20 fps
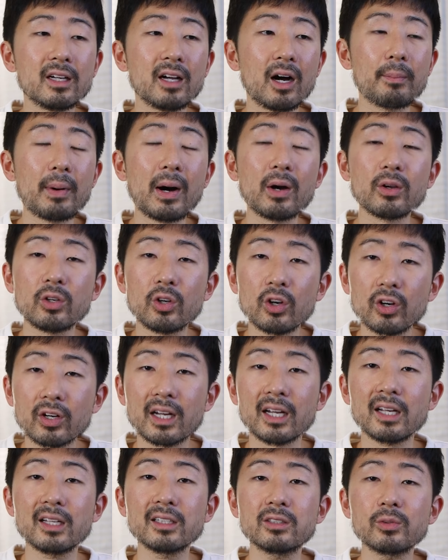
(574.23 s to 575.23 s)
about your
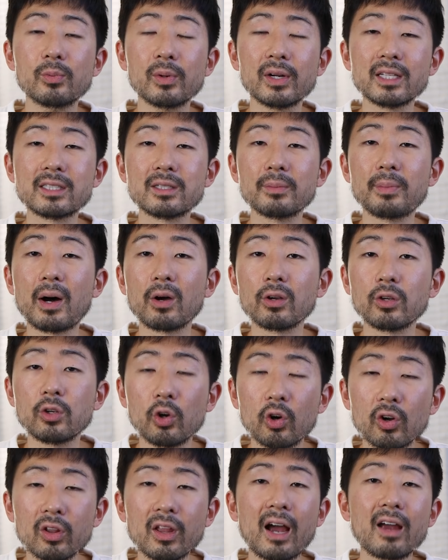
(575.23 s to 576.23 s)
kids, when it's about
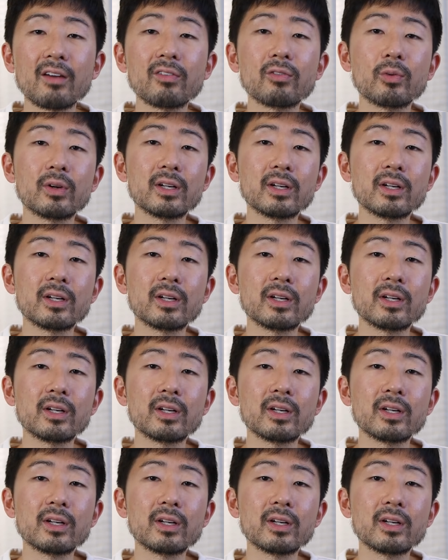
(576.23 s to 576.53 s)
your life,